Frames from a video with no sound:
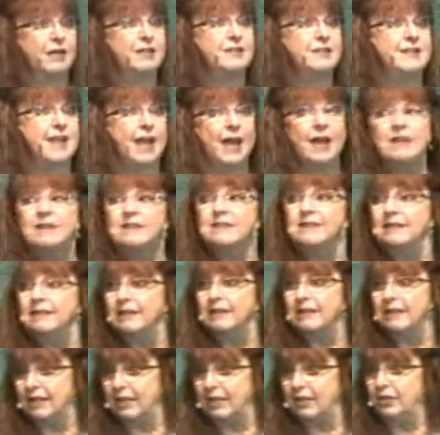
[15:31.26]
debt
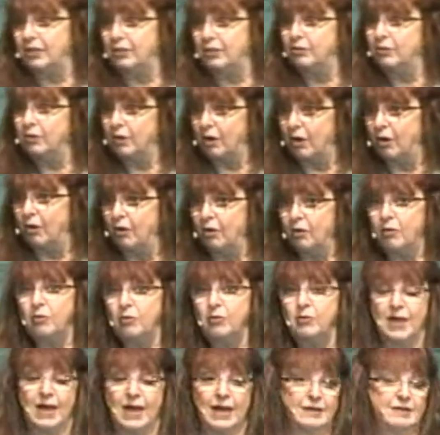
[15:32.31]
that you owe?
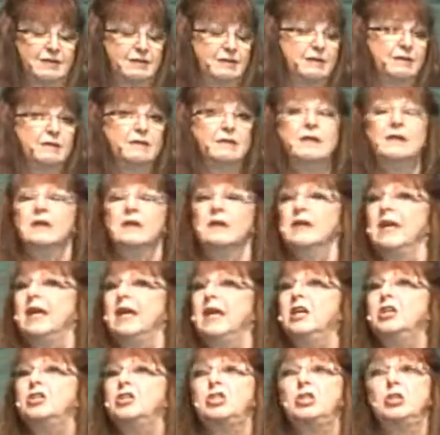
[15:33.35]
That
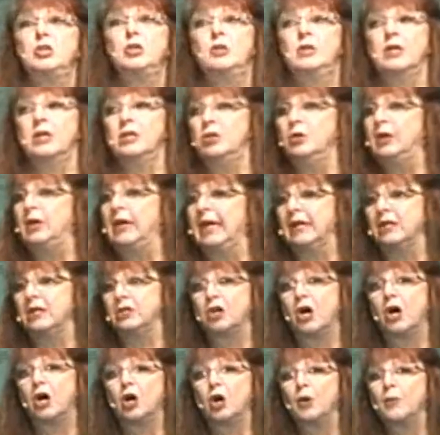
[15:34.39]
issue that you can't
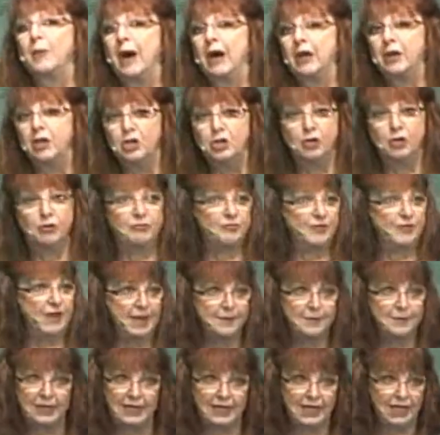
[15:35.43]
talk about in your
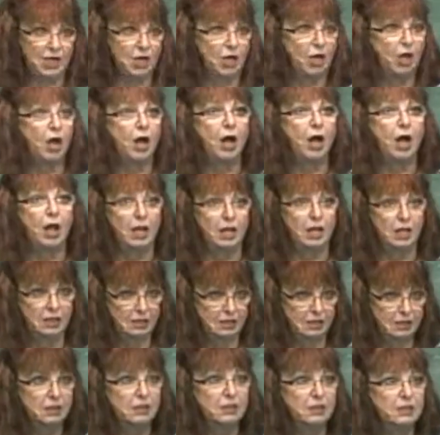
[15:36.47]
family at all?
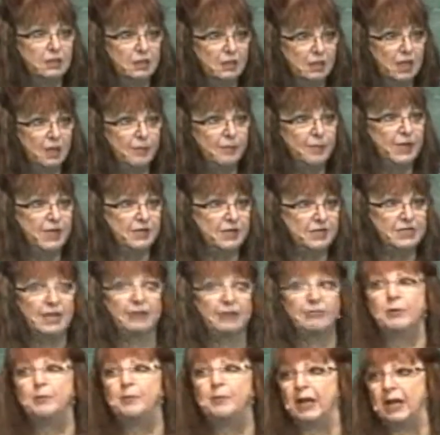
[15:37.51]
Because
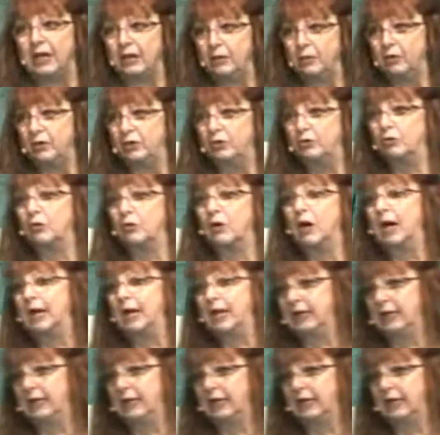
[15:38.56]
everybody would cry and get